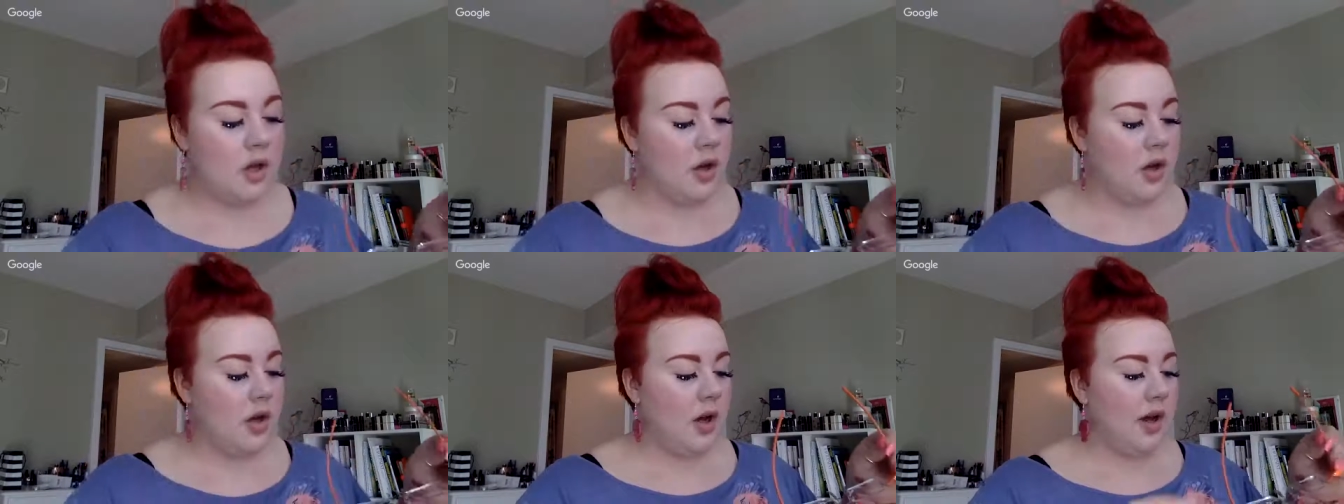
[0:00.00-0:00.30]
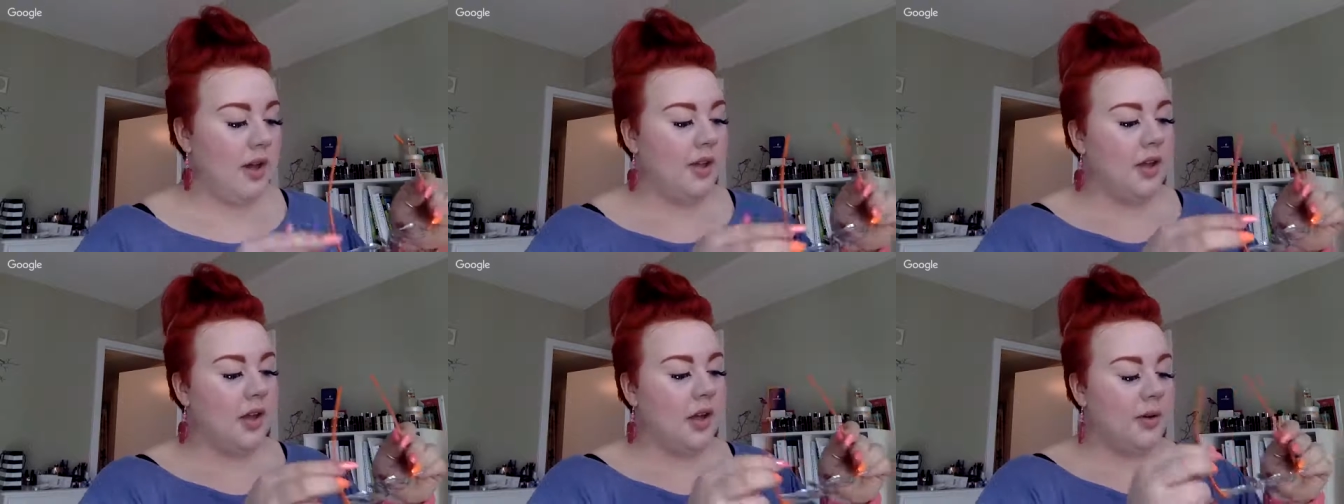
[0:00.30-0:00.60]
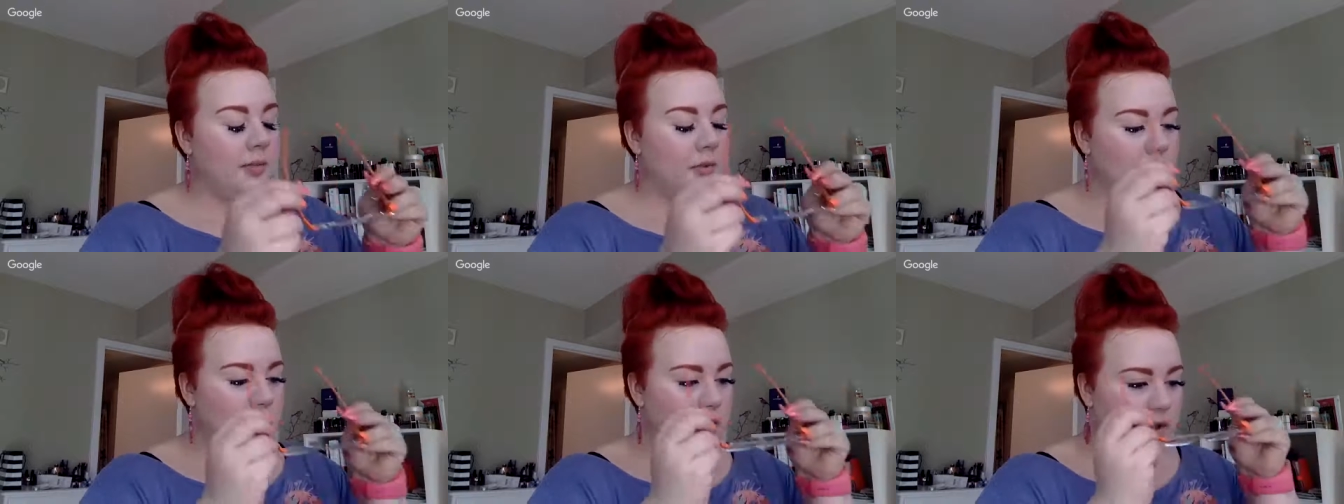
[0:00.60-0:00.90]
I think
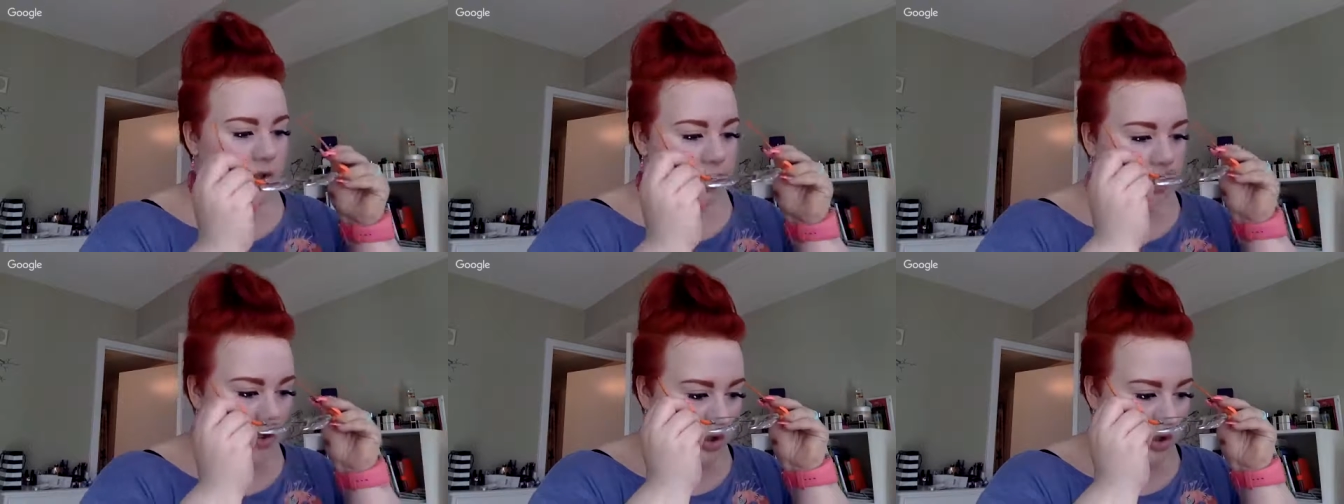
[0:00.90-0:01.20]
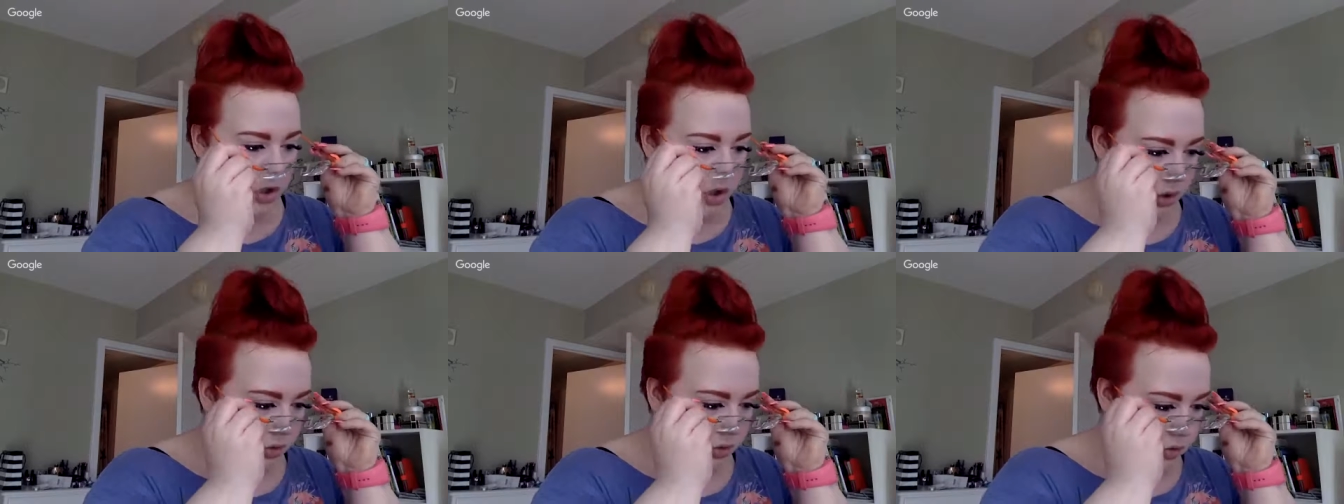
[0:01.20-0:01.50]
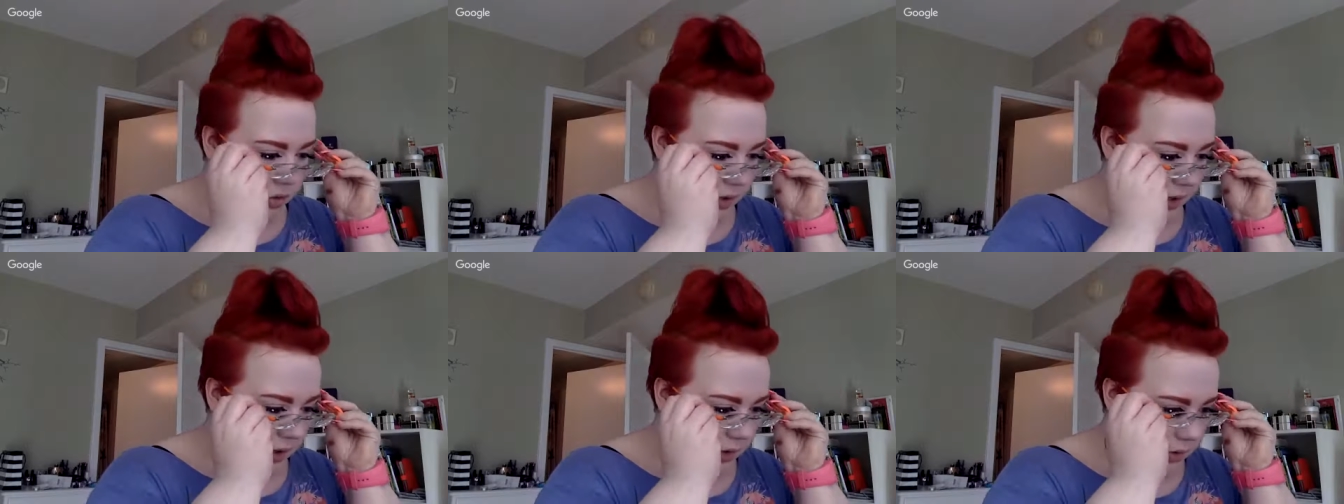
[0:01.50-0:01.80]
I'm gonna just
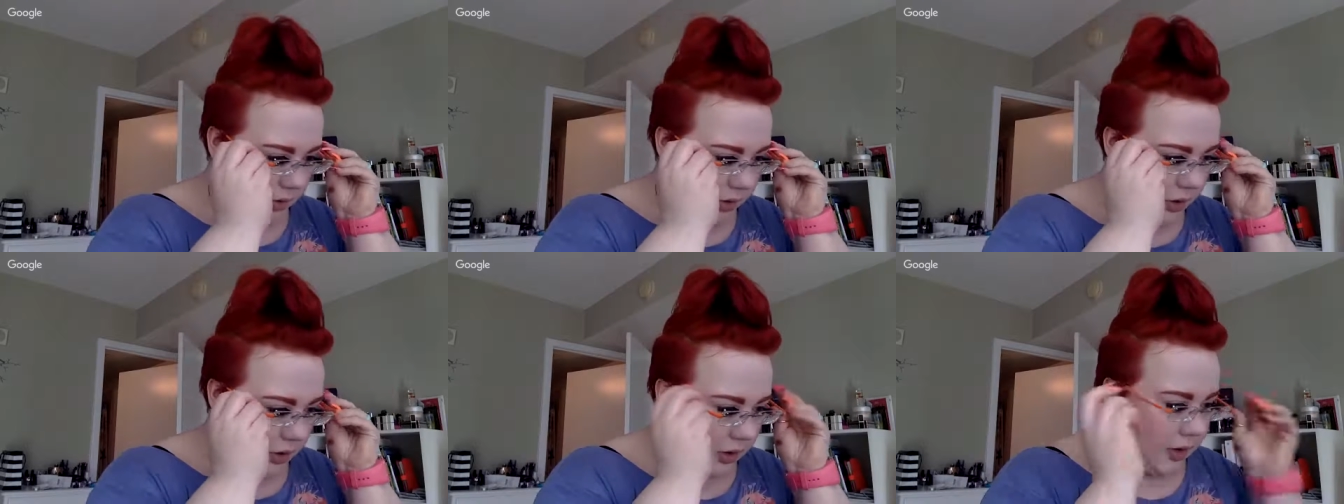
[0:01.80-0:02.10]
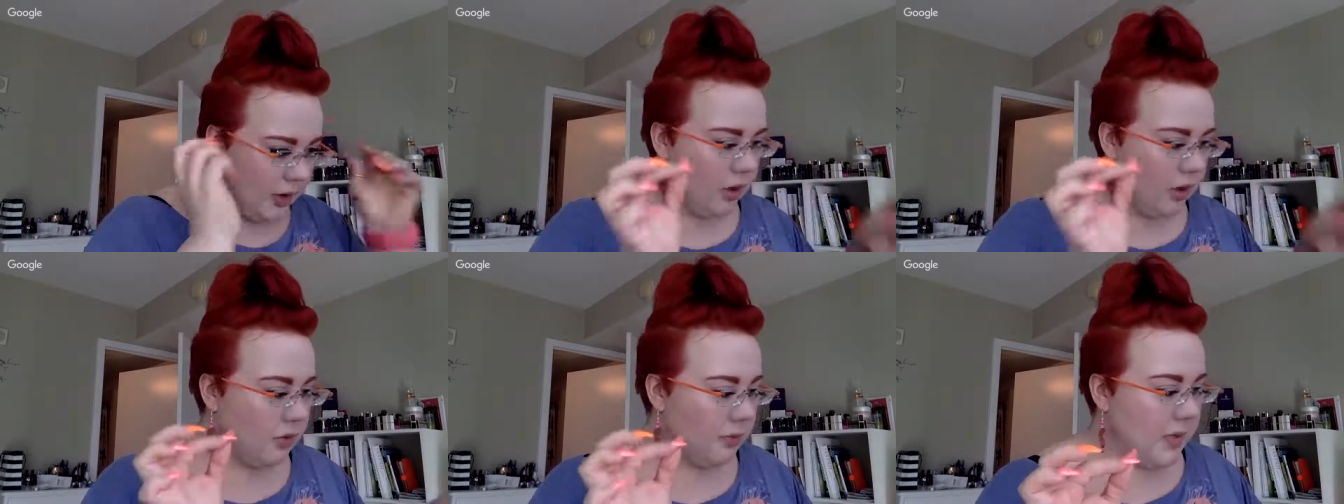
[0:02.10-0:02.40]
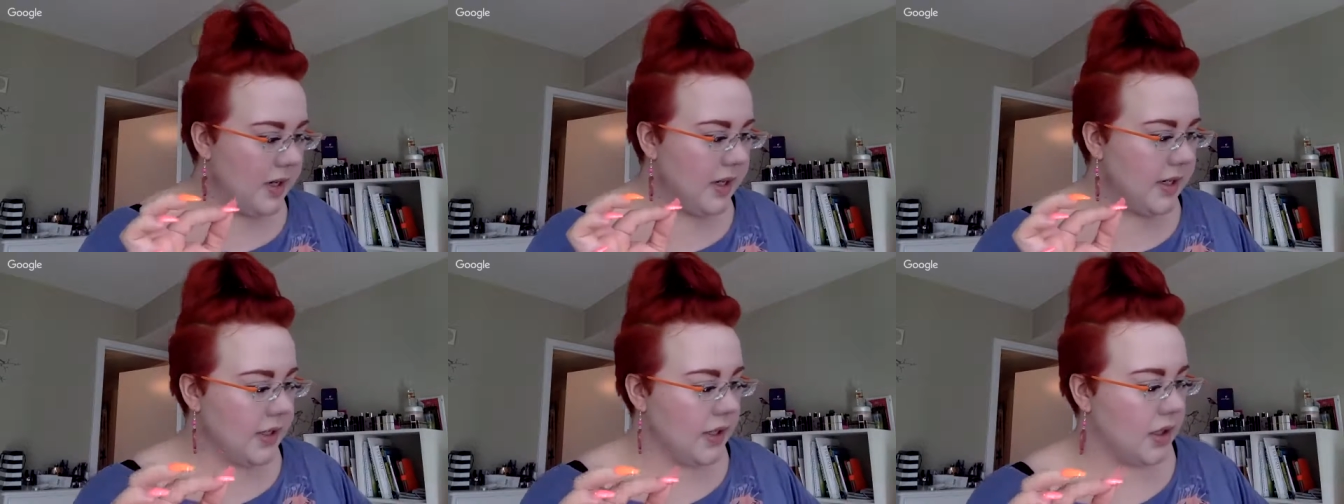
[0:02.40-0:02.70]
tone down a little
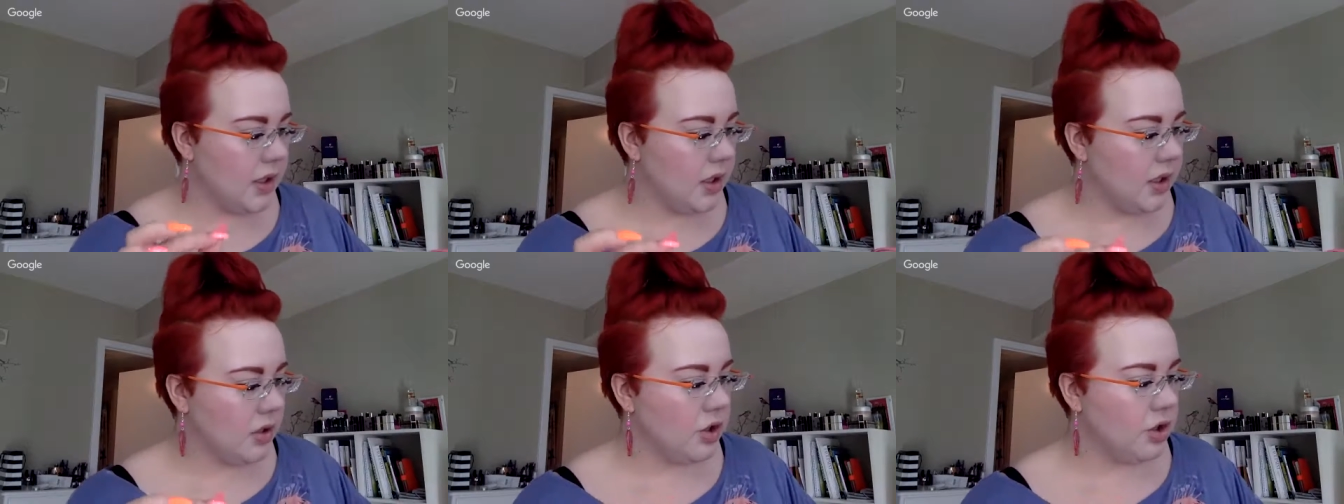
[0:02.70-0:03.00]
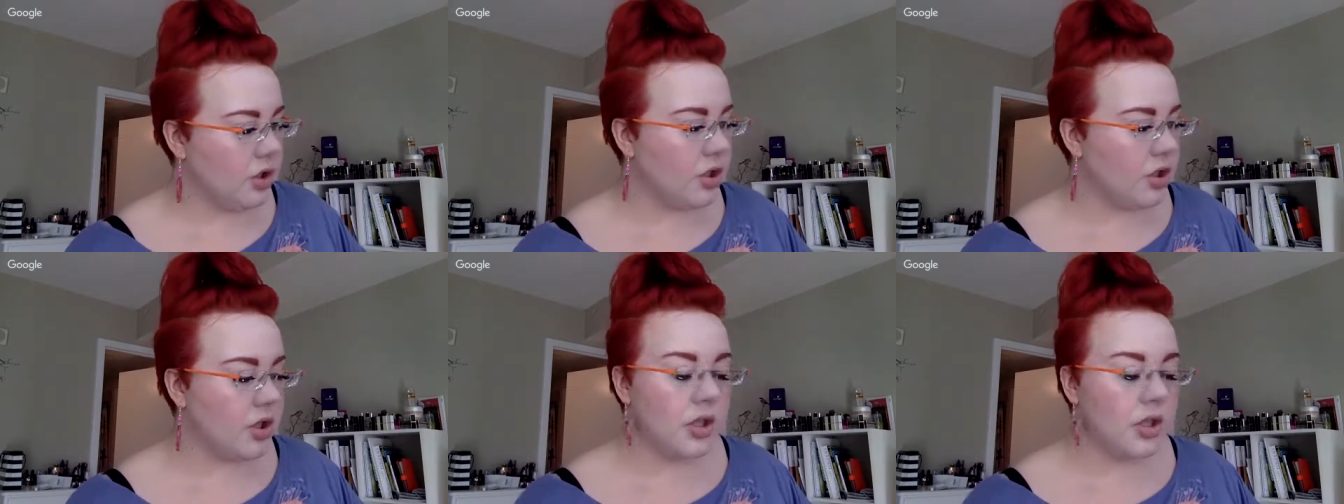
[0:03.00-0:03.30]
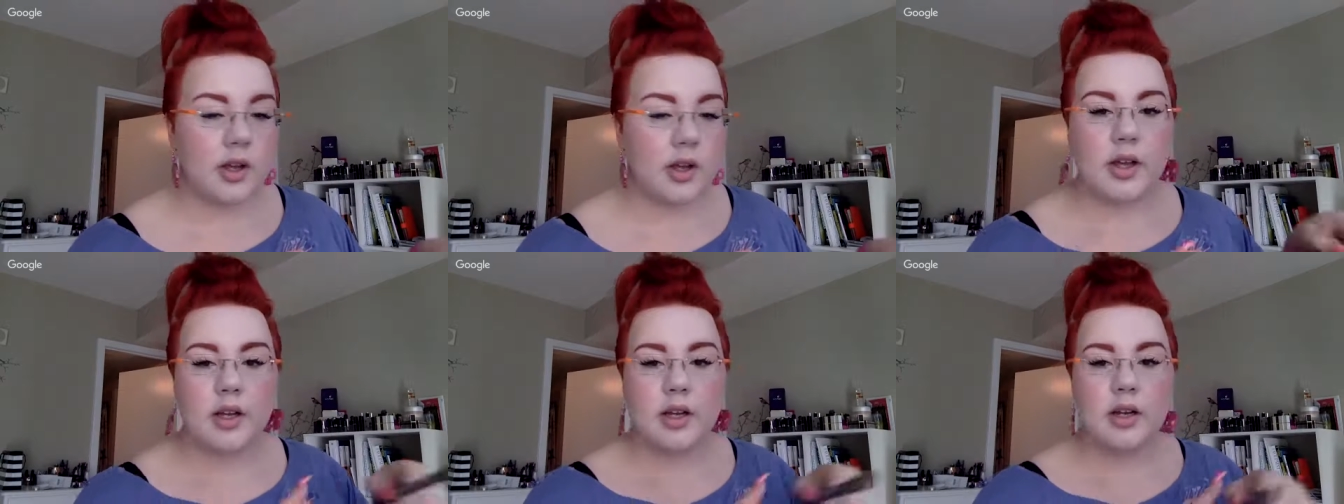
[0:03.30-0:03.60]
bit, just a
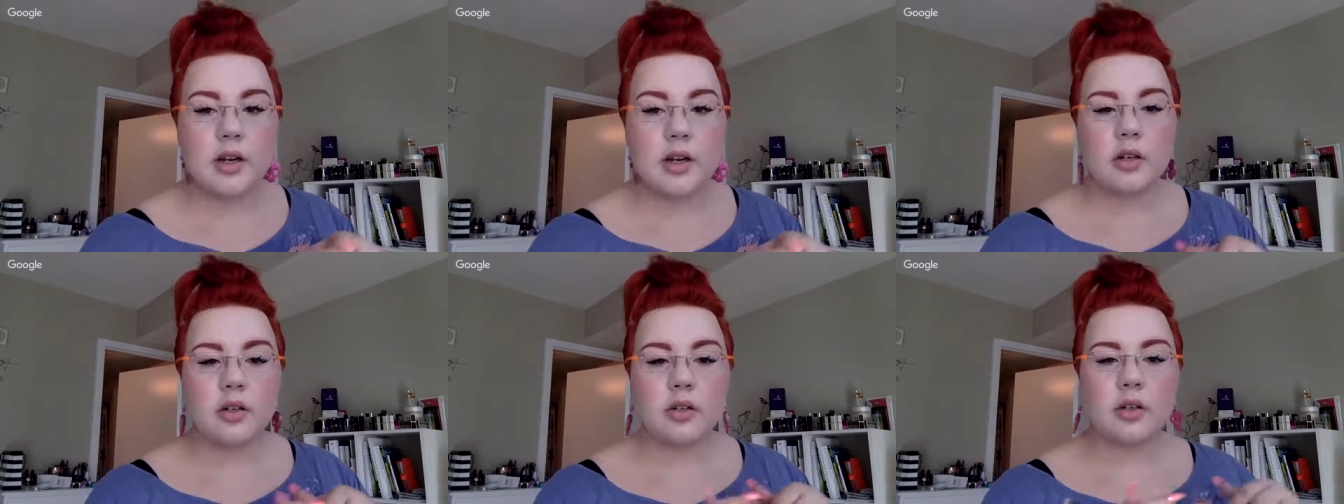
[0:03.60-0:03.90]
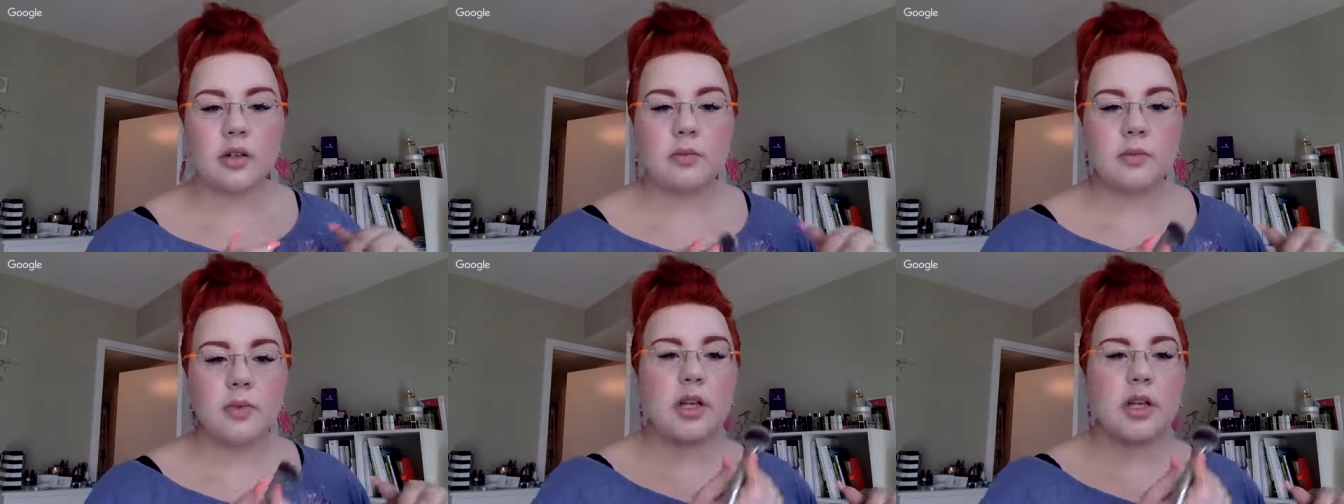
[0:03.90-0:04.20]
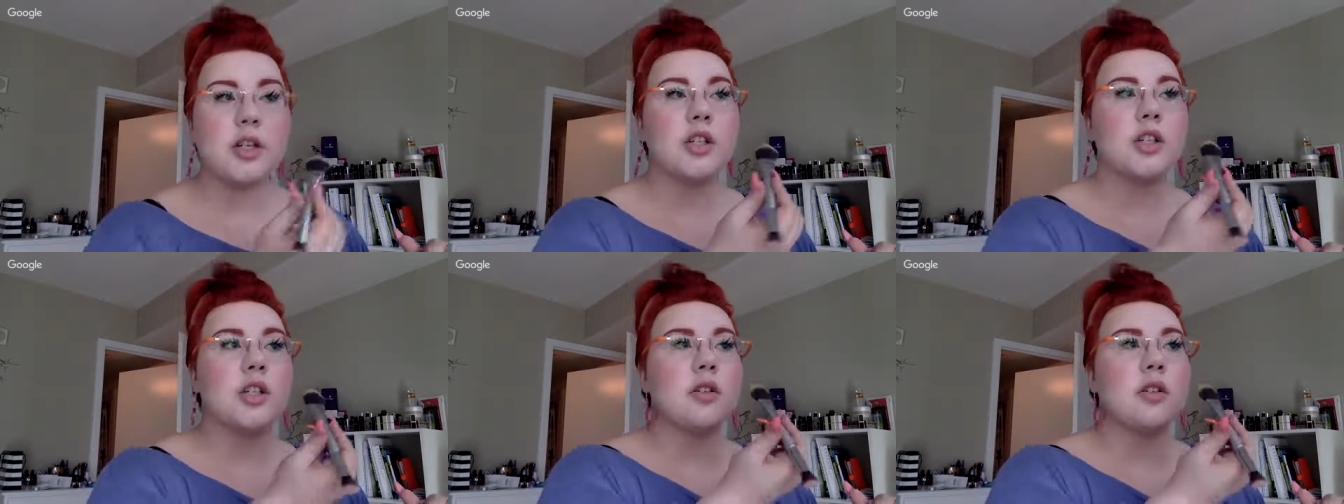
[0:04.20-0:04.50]
hair, the
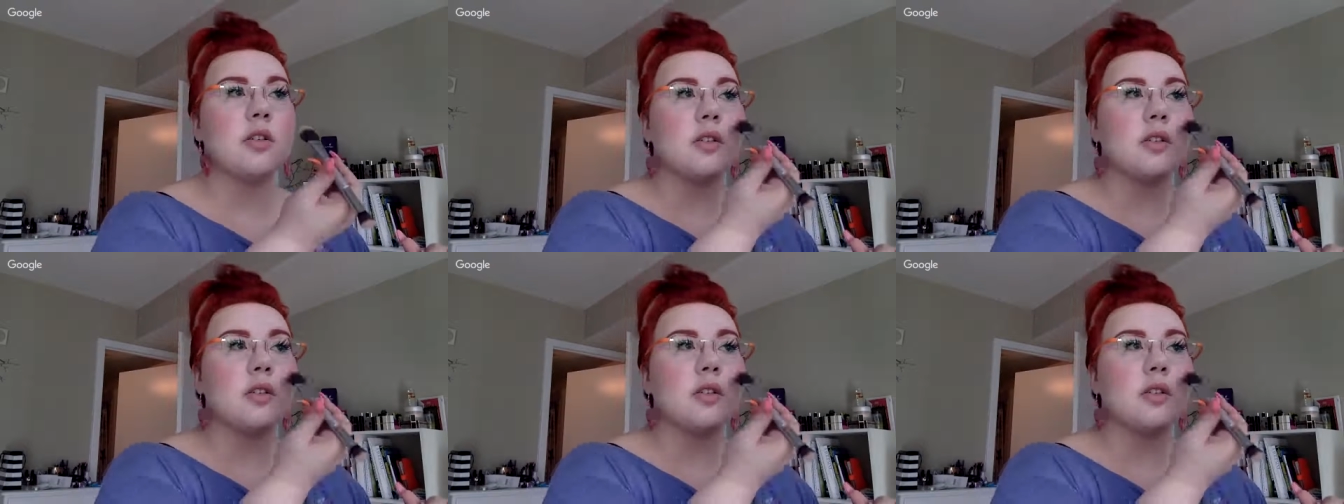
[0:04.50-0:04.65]
blush,